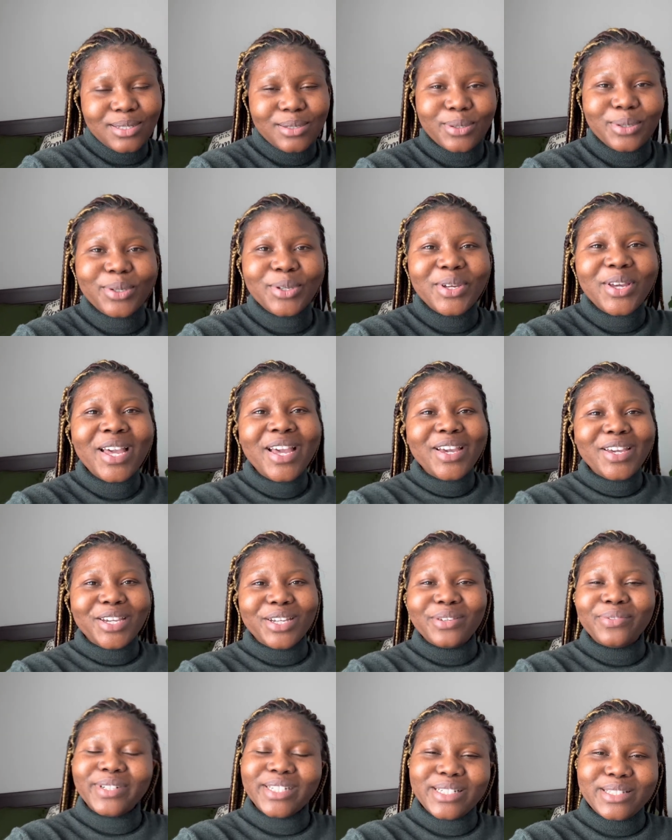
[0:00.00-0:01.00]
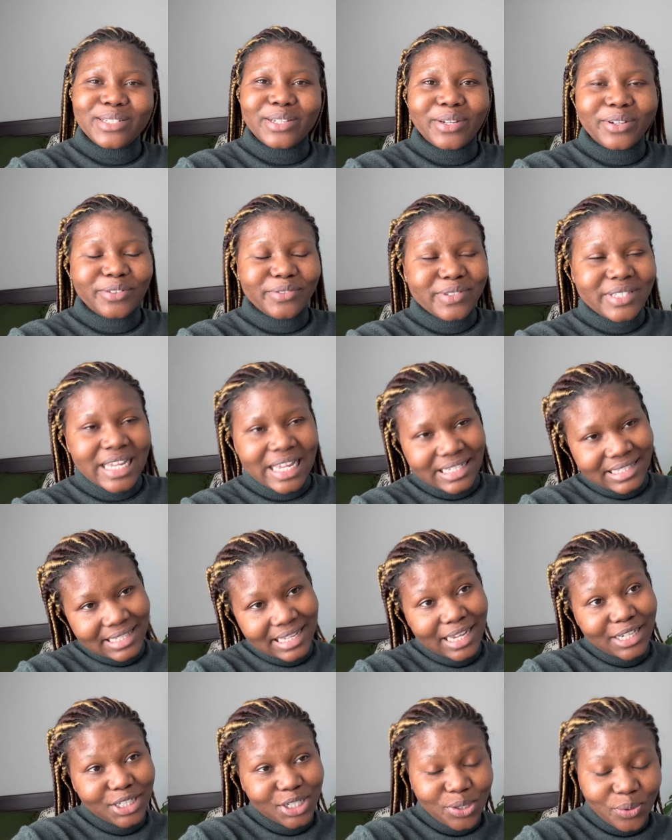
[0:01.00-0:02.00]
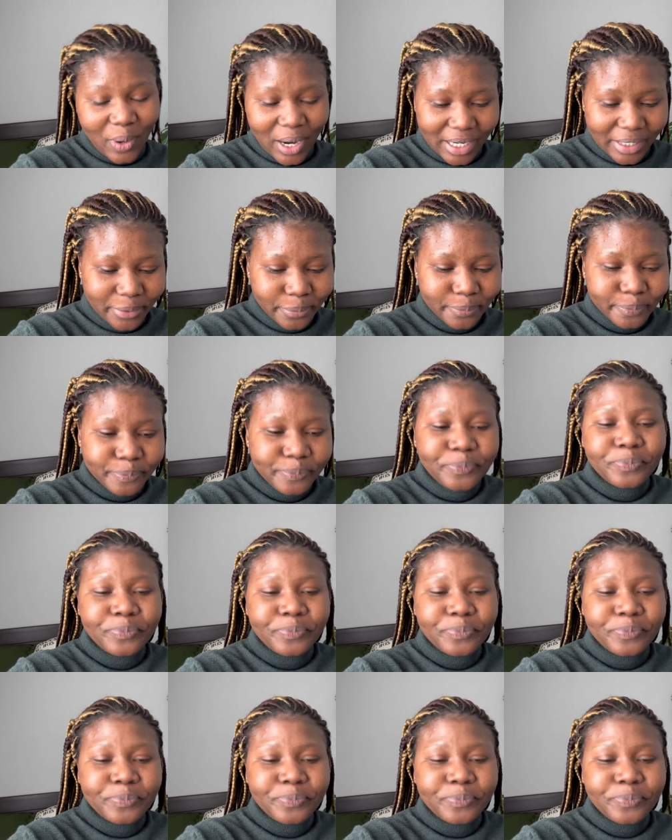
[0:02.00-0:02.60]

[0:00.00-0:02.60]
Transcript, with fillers: to University of Saskatchewan.